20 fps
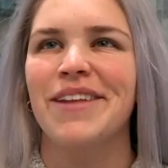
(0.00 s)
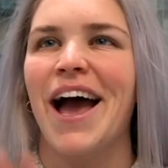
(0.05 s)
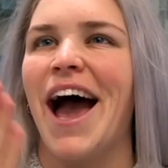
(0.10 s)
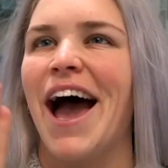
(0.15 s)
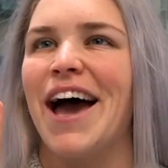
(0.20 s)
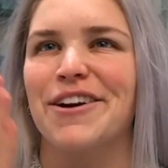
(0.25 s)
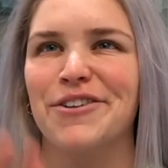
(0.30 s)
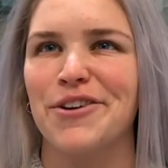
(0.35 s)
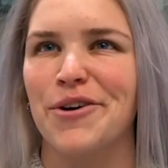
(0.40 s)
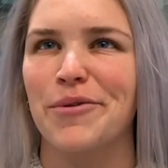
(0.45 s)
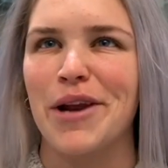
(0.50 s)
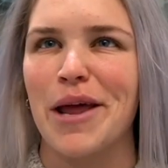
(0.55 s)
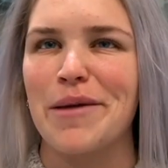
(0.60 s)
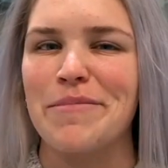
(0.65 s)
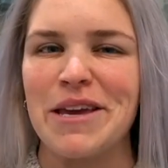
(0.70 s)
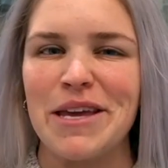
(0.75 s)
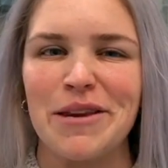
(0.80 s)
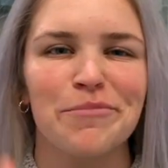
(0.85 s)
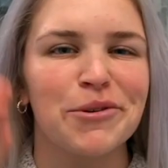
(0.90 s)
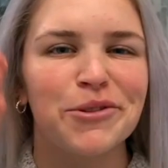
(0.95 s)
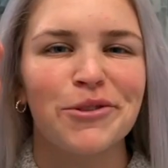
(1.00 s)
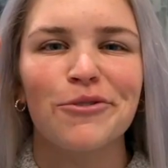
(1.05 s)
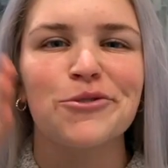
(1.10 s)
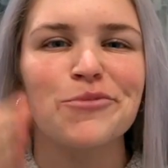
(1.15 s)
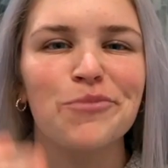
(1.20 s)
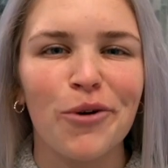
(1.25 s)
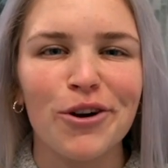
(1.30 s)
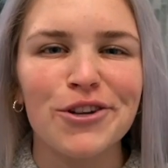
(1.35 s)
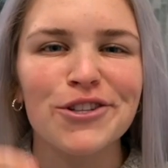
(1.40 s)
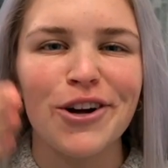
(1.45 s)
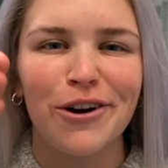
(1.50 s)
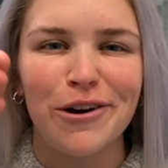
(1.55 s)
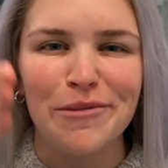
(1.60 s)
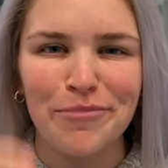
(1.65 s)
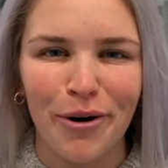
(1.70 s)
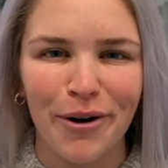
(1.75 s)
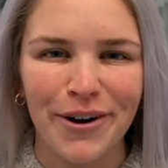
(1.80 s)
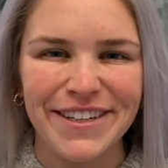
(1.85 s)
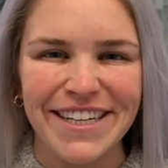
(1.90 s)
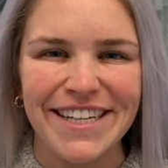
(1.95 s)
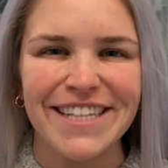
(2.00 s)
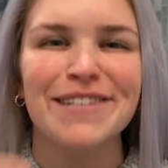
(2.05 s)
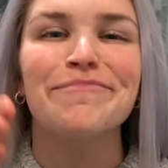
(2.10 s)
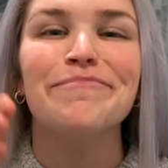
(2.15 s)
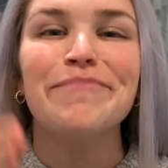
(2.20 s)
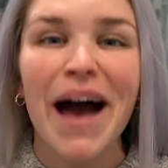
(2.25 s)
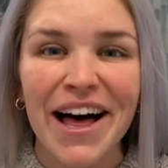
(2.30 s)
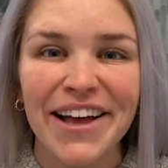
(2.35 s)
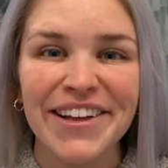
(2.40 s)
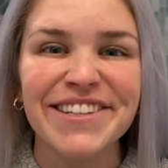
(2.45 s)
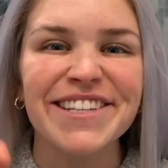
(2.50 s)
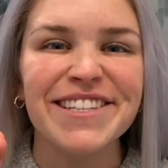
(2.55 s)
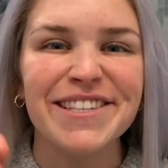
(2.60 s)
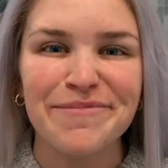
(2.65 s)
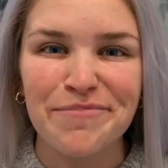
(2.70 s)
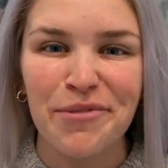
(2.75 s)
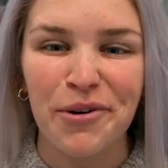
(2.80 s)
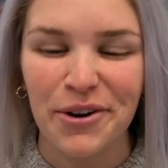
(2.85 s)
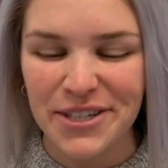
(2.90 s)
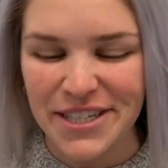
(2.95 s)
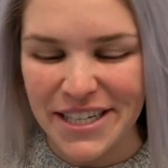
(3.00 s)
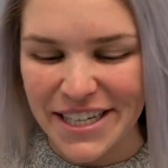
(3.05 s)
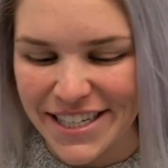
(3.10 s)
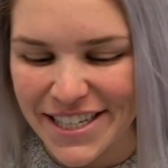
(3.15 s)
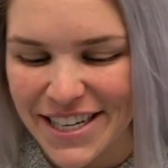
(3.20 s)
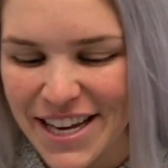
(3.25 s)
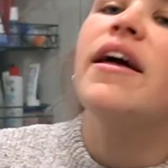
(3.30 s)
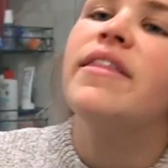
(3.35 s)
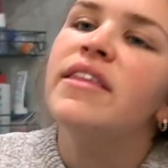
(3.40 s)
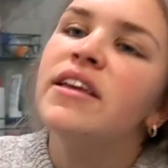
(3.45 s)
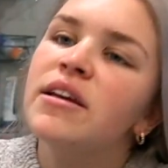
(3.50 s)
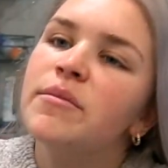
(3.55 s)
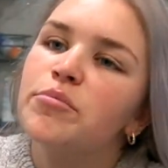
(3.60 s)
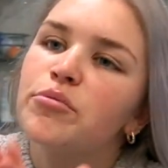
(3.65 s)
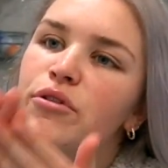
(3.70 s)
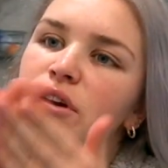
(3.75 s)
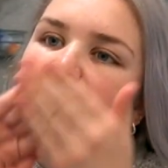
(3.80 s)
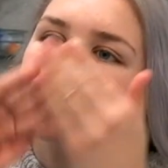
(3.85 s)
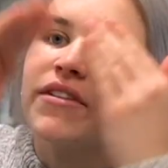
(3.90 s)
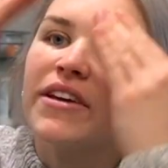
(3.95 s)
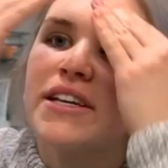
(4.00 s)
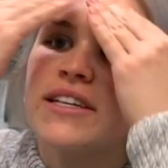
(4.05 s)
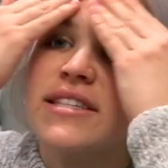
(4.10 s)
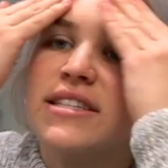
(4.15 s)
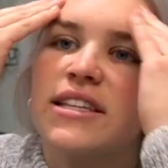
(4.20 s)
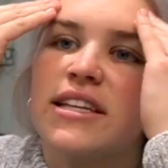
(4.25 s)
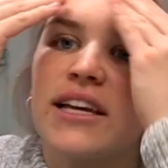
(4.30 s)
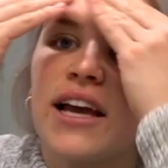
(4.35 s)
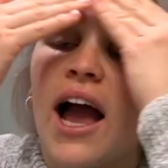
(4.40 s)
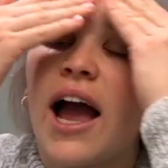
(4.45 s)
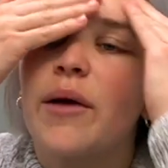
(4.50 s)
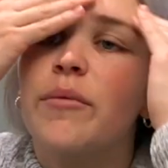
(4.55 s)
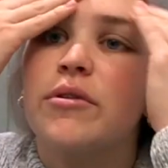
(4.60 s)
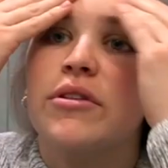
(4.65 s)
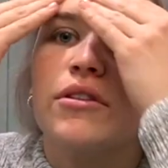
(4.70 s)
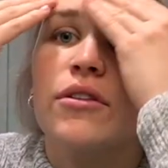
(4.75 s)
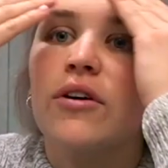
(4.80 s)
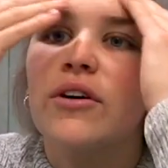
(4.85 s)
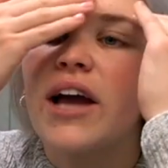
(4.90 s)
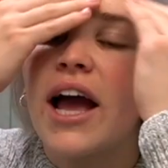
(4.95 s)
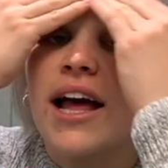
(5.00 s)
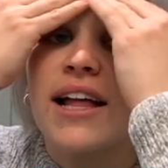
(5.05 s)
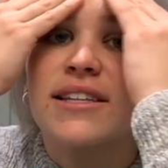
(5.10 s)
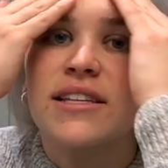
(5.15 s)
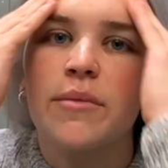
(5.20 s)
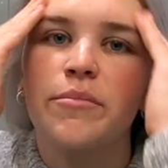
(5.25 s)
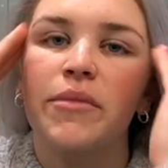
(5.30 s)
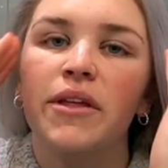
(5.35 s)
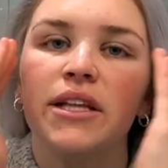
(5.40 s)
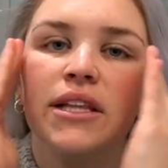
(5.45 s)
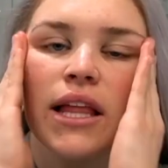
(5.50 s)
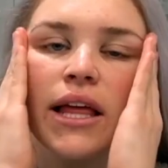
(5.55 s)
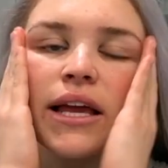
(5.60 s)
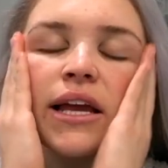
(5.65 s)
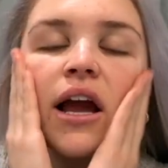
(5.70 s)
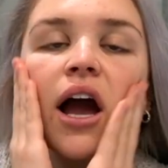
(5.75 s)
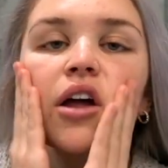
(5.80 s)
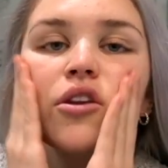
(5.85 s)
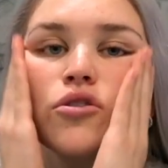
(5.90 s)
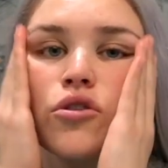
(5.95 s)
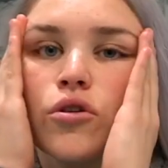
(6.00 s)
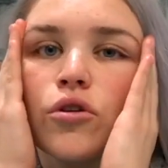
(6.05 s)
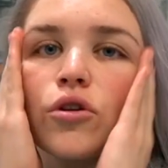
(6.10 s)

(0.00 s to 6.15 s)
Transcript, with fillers: I don't know what I mean, but those words are important. Balance is important. I think previously I would look at something like a New